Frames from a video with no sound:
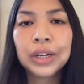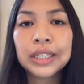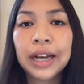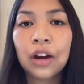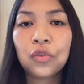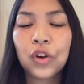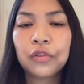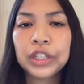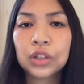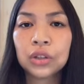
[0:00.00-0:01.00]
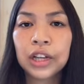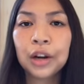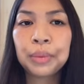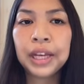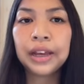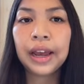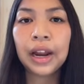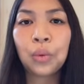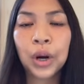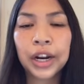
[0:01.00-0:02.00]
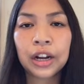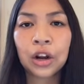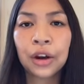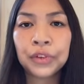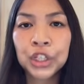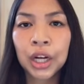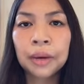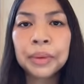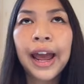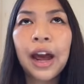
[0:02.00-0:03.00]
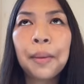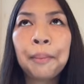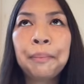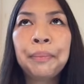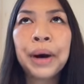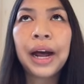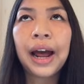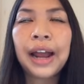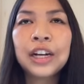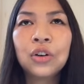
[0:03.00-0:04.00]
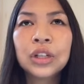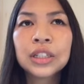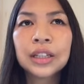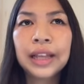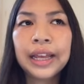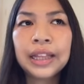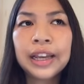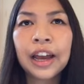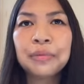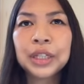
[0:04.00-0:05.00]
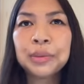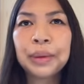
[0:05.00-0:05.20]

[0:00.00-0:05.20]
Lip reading: into town for physical therapy and I work at a coffee shop. But I noticed lately I've been